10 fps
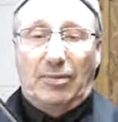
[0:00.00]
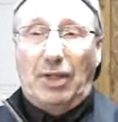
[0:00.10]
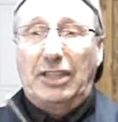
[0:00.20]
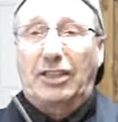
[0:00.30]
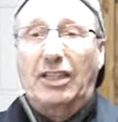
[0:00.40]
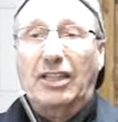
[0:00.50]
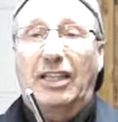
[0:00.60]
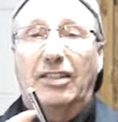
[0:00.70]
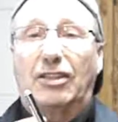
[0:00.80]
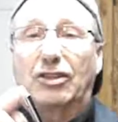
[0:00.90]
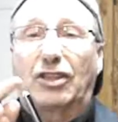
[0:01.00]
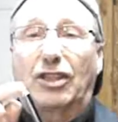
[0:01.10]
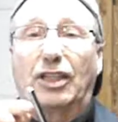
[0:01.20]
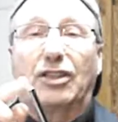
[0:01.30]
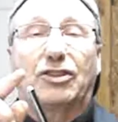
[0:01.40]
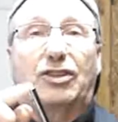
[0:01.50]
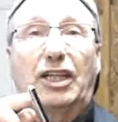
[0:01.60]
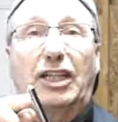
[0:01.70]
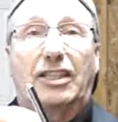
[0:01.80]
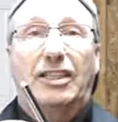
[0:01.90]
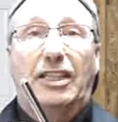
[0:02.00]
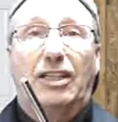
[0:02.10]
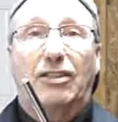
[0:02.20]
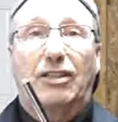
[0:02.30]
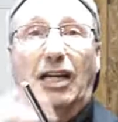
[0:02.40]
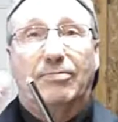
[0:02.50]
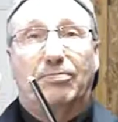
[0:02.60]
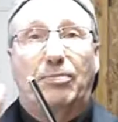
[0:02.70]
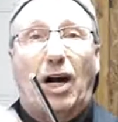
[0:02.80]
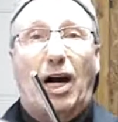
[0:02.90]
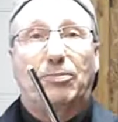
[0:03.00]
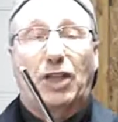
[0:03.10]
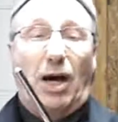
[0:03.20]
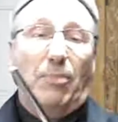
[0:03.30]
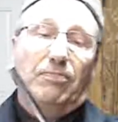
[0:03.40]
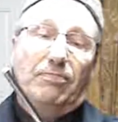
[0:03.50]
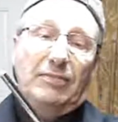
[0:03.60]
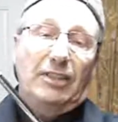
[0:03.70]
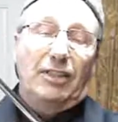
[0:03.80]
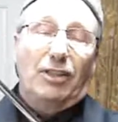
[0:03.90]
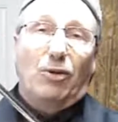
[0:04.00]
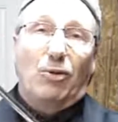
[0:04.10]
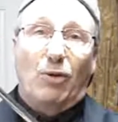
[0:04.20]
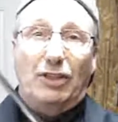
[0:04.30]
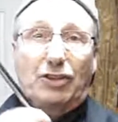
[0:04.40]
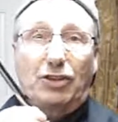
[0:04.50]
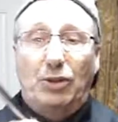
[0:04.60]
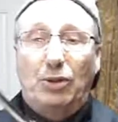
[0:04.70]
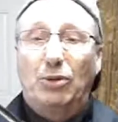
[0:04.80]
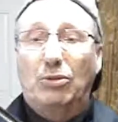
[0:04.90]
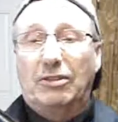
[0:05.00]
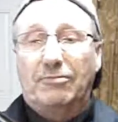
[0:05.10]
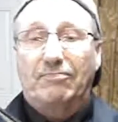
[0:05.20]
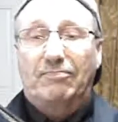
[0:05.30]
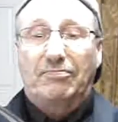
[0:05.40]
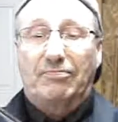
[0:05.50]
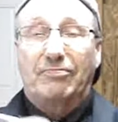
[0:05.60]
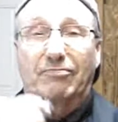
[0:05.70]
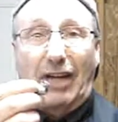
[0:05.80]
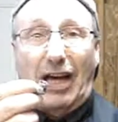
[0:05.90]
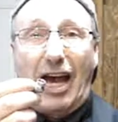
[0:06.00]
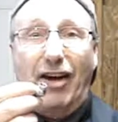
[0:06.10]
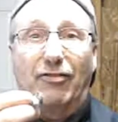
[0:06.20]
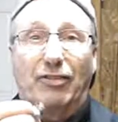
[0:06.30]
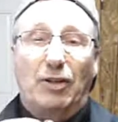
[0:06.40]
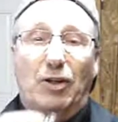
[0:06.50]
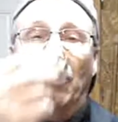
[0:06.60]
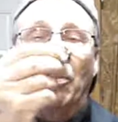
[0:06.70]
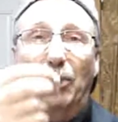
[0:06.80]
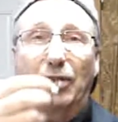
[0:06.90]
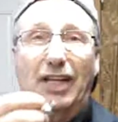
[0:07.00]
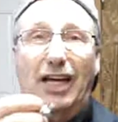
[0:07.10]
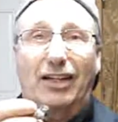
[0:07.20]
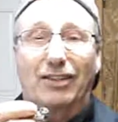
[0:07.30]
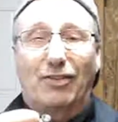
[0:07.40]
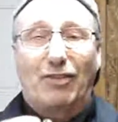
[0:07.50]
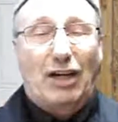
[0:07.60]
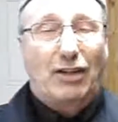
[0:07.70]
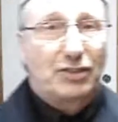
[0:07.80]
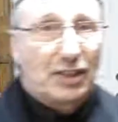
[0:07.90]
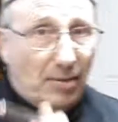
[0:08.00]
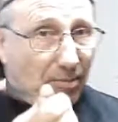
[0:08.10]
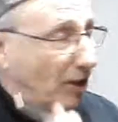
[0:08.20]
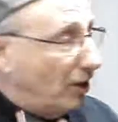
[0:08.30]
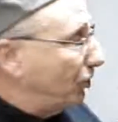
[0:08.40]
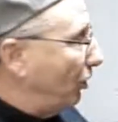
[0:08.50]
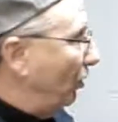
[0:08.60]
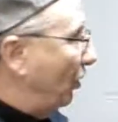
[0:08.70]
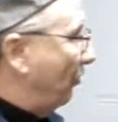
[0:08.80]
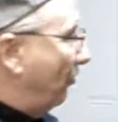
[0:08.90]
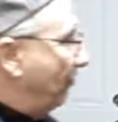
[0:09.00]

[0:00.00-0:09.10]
Basically, there's a little stick in here that pops up once you have put that on the valve stem. I'll show you.